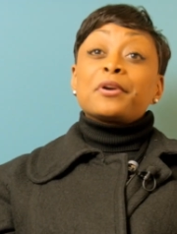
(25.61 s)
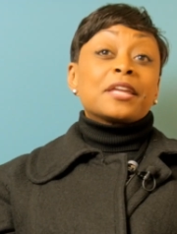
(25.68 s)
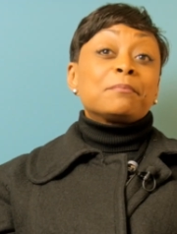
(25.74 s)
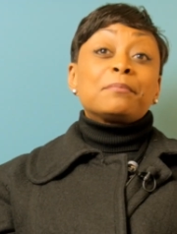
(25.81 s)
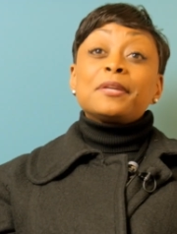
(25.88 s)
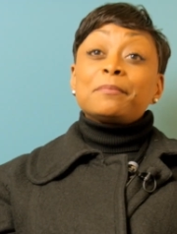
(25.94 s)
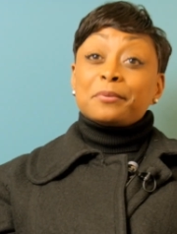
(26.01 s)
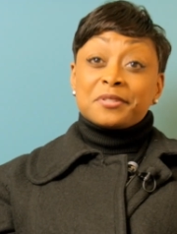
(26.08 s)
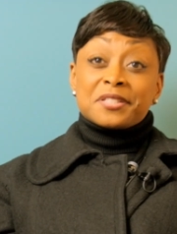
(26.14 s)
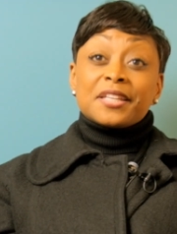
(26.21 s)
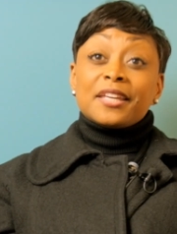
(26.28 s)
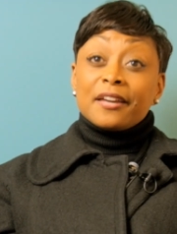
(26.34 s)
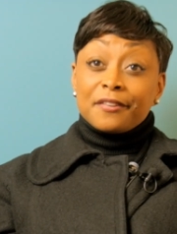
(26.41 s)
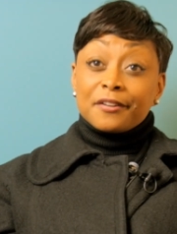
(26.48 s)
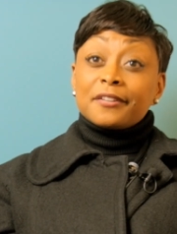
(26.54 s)
bringing people
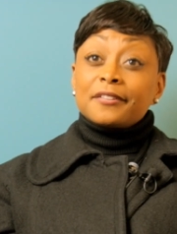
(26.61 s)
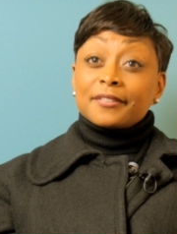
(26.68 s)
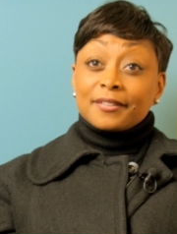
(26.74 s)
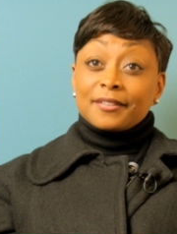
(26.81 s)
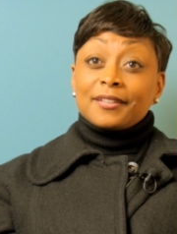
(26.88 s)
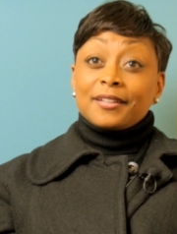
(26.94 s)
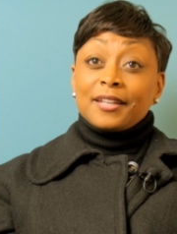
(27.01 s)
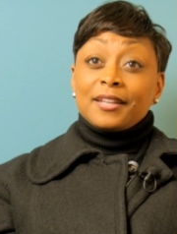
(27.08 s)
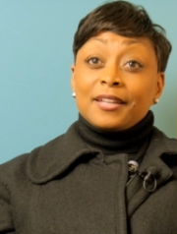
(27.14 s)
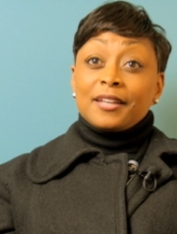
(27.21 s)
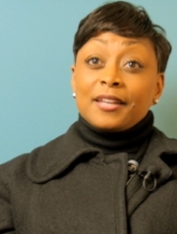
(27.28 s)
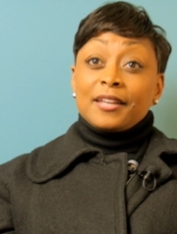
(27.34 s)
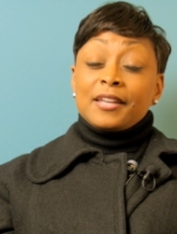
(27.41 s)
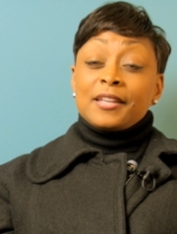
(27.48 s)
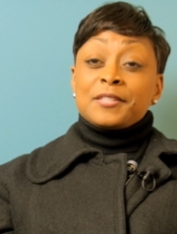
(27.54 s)
together.
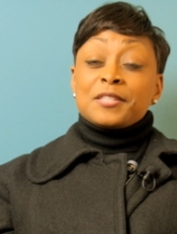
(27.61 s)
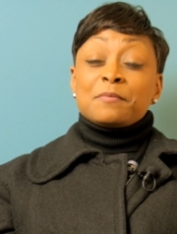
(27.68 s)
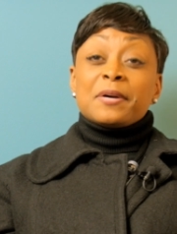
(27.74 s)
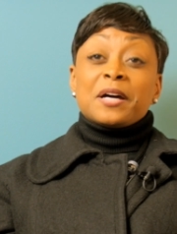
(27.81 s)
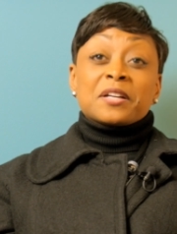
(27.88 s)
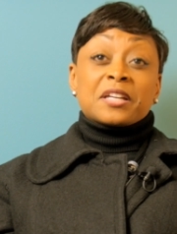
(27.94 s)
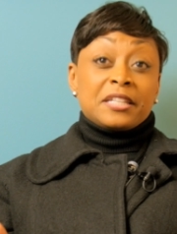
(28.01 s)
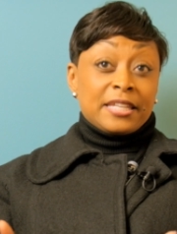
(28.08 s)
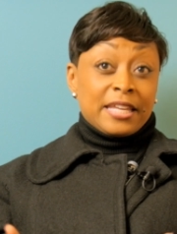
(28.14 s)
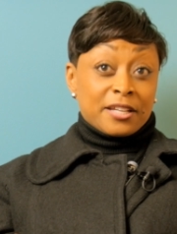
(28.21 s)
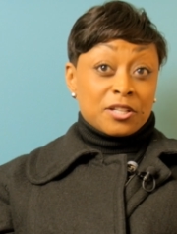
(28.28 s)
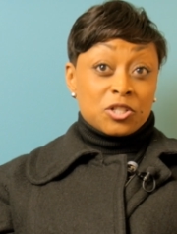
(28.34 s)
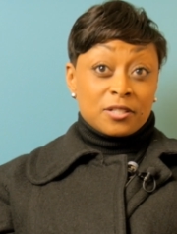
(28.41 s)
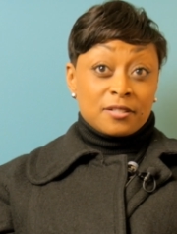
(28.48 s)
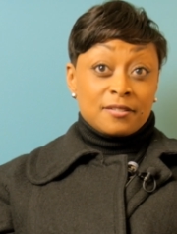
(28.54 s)
It's about
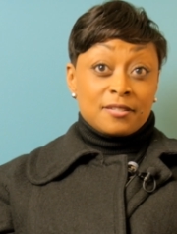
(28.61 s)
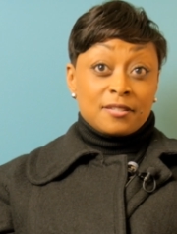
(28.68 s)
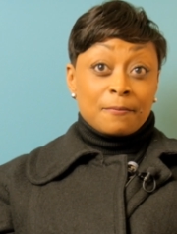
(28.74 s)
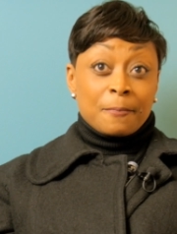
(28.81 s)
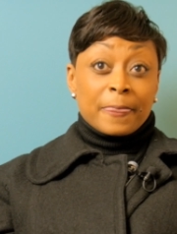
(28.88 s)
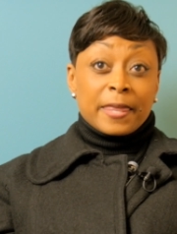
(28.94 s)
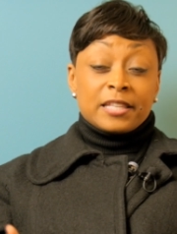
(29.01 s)
connections.